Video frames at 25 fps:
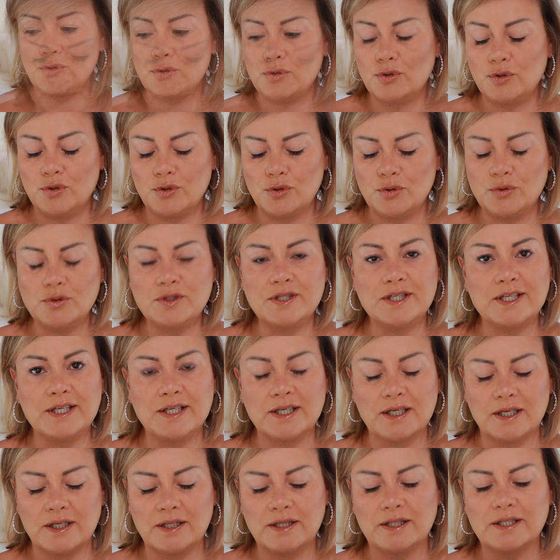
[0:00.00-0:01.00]

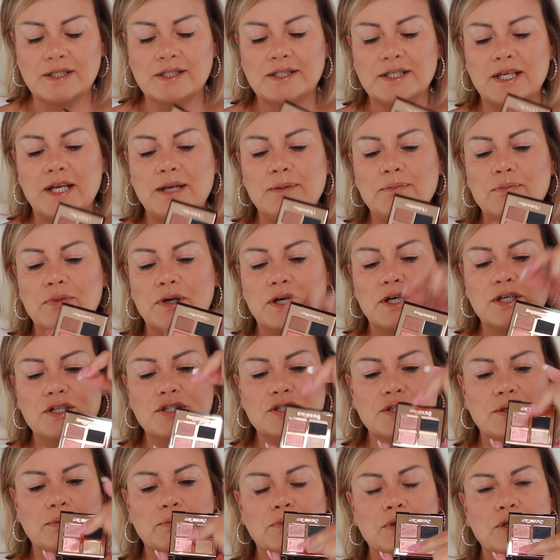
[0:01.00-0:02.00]
Using the same
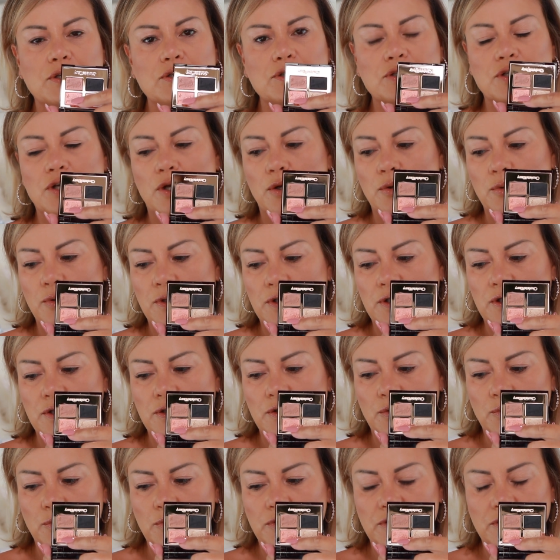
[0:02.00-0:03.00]
brush, I'm going to go
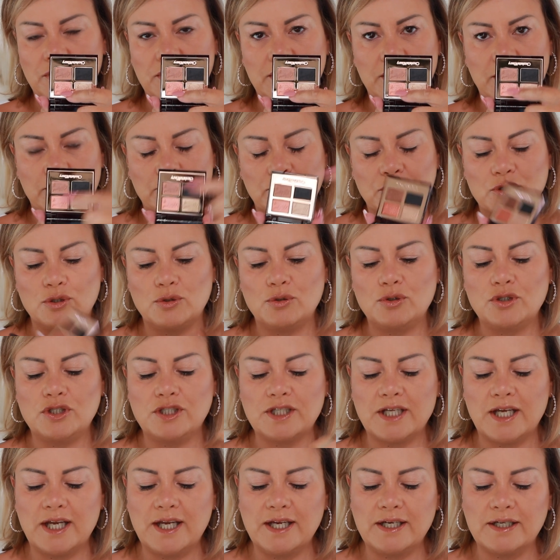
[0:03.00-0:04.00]
in with the number 2
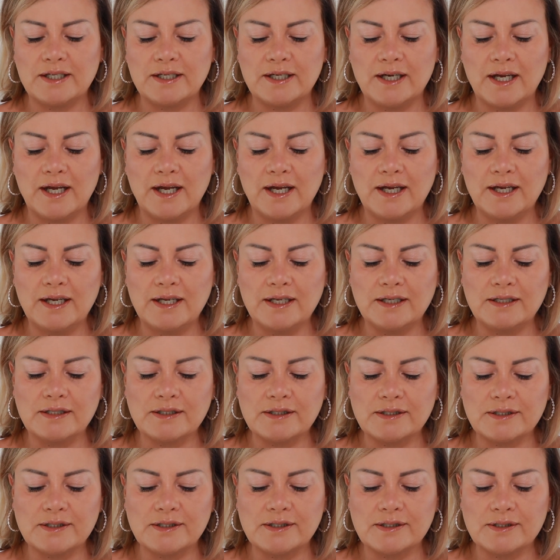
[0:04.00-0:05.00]
shade
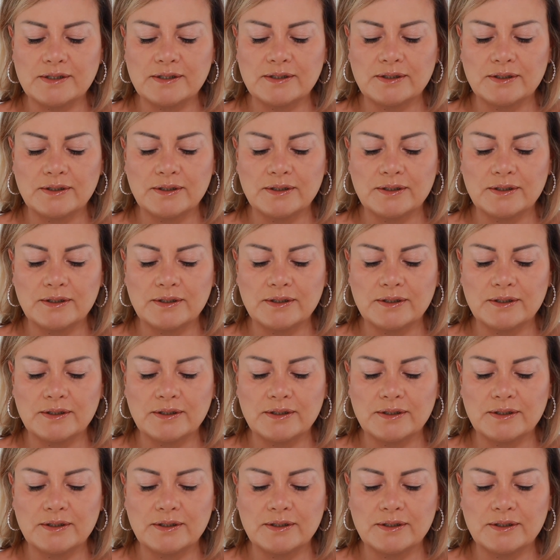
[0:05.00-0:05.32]
Enhance